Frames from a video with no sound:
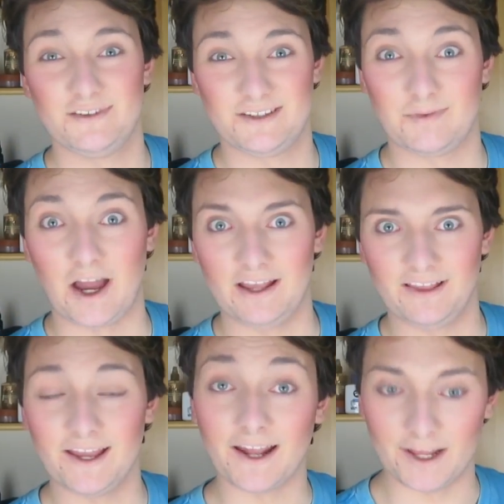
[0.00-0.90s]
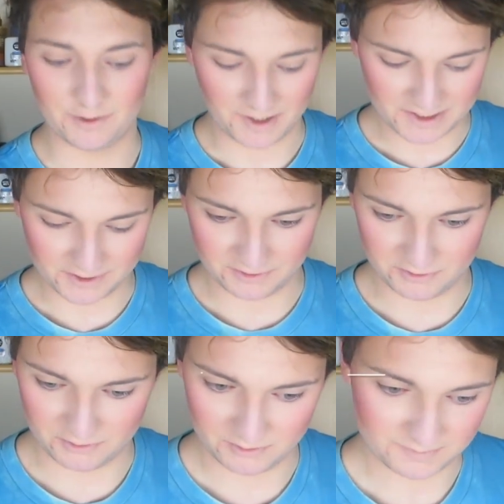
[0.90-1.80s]
to do some highlight? I know I
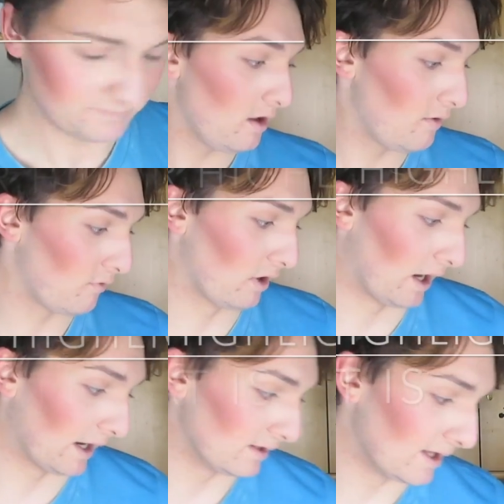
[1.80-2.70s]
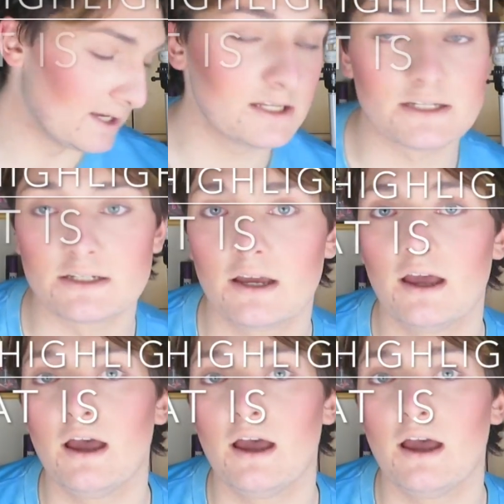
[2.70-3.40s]
do. For highlight,